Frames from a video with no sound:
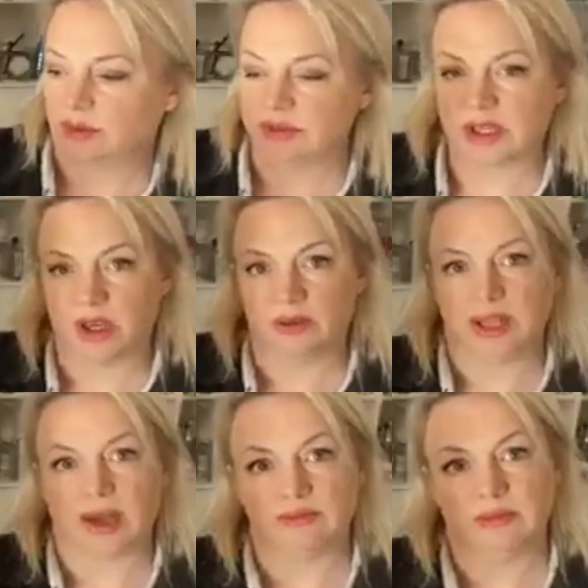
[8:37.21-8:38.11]
So
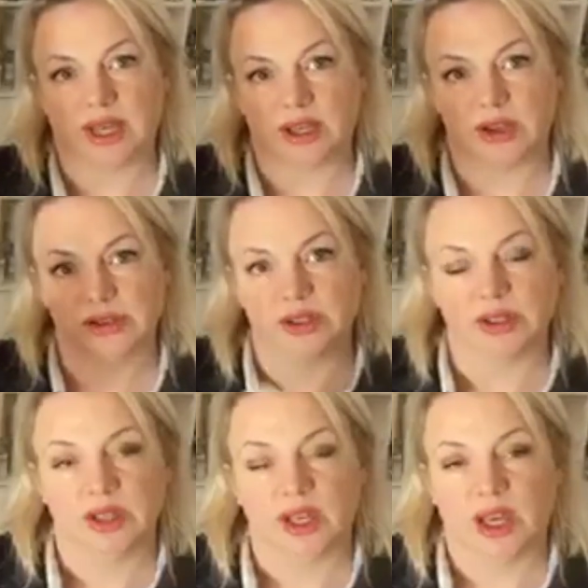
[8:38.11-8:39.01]
yeah, that goes,
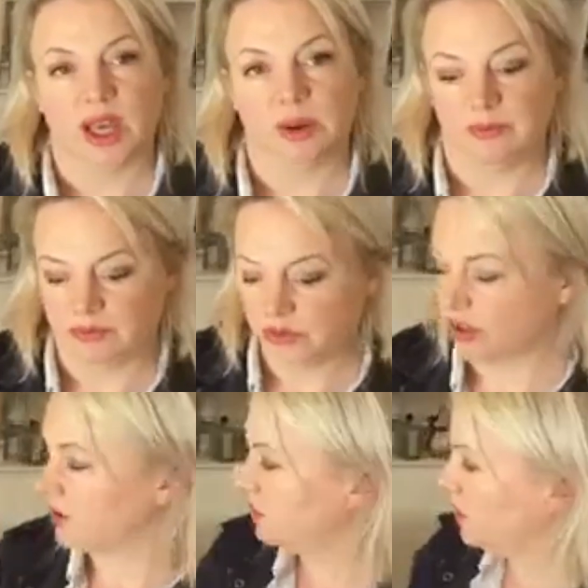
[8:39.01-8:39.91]

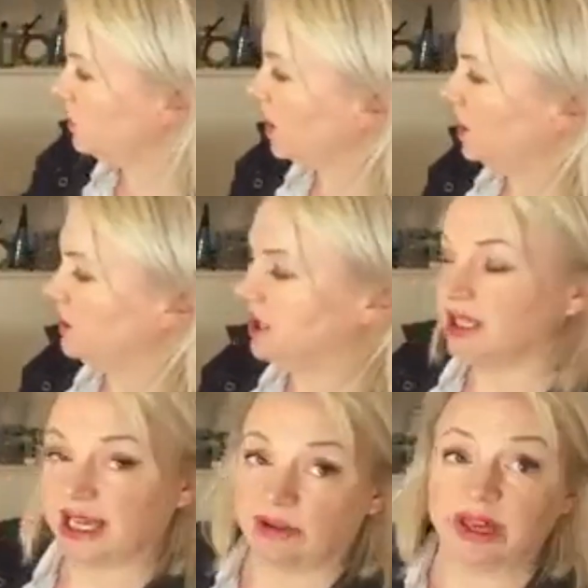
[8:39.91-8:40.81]
just you dilute it
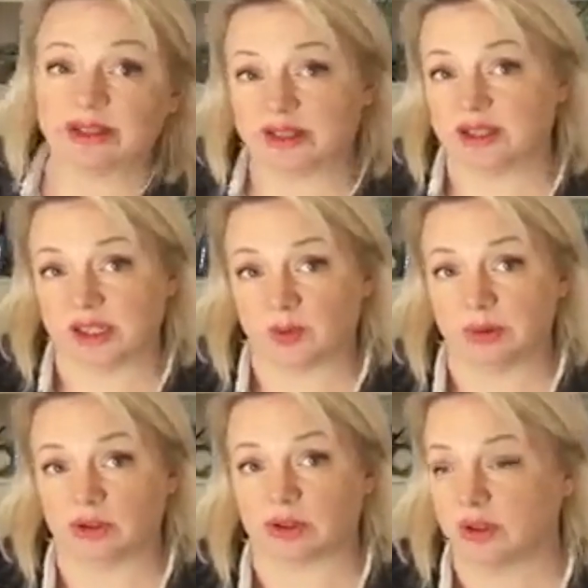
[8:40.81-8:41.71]
down, hence it's in a spray
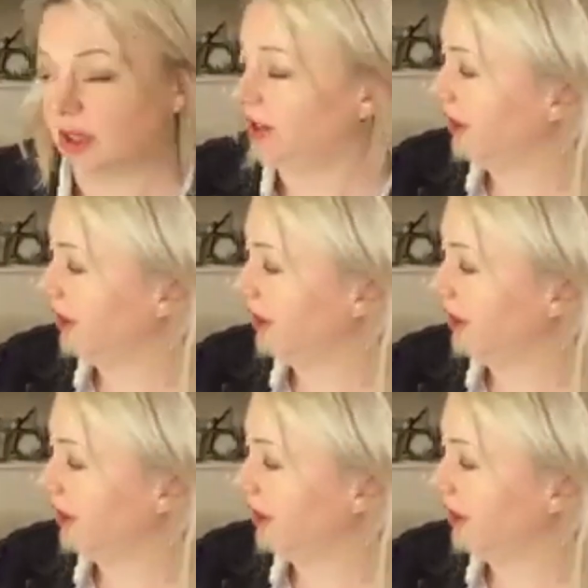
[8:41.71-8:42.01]
bottle, and